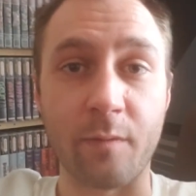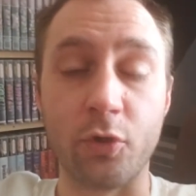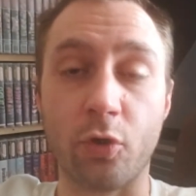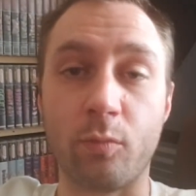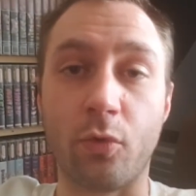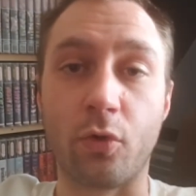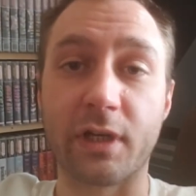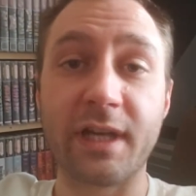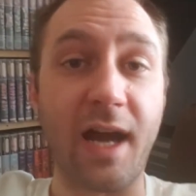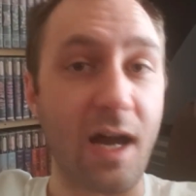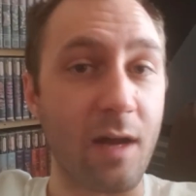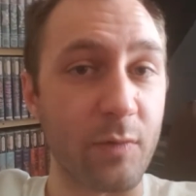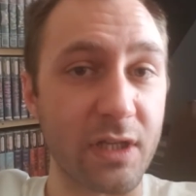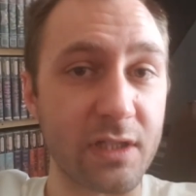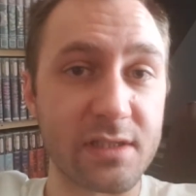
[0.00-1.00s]
no more
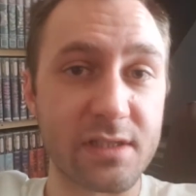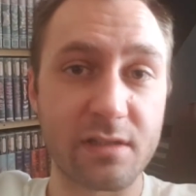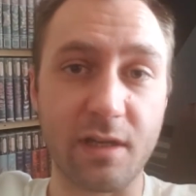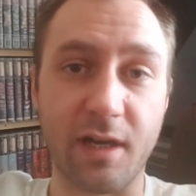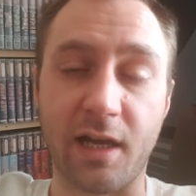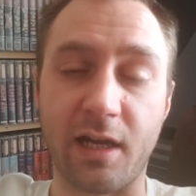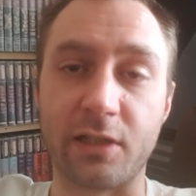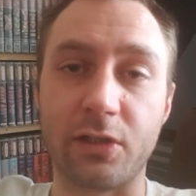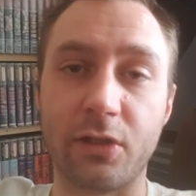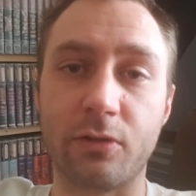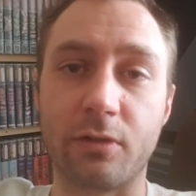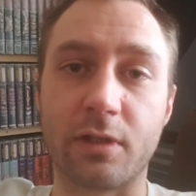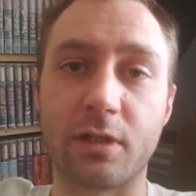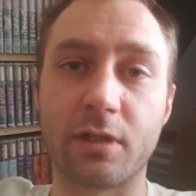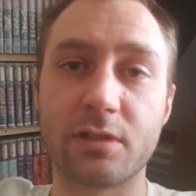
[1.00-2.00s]
comments on
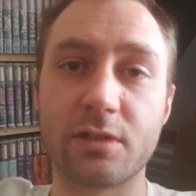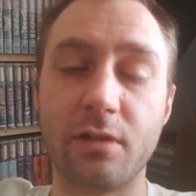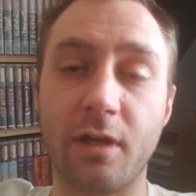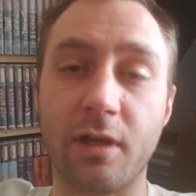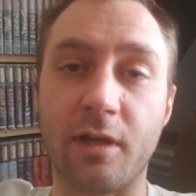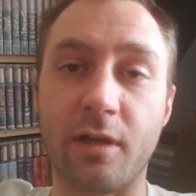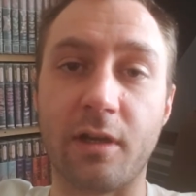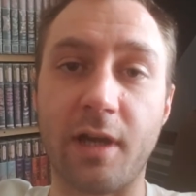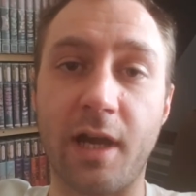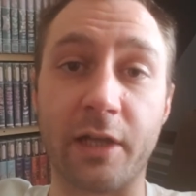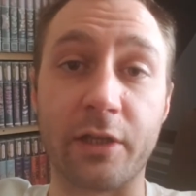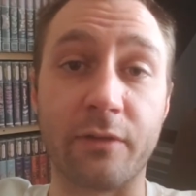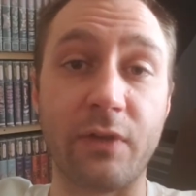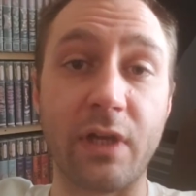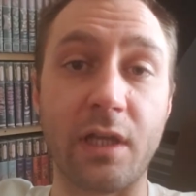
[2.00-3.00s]
your
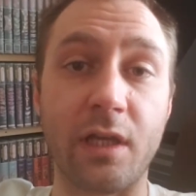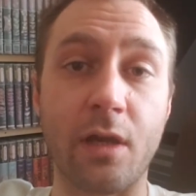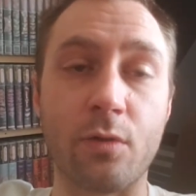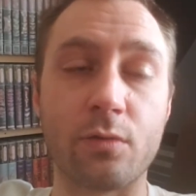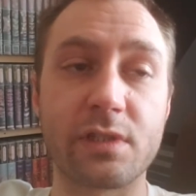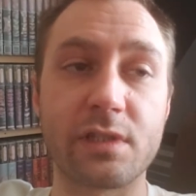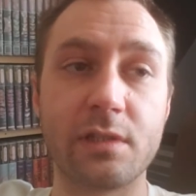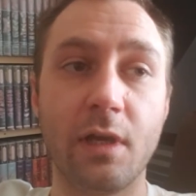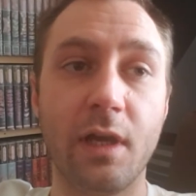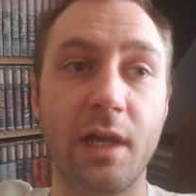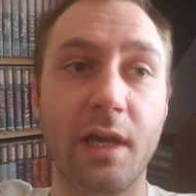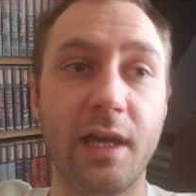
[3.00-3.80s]
videos.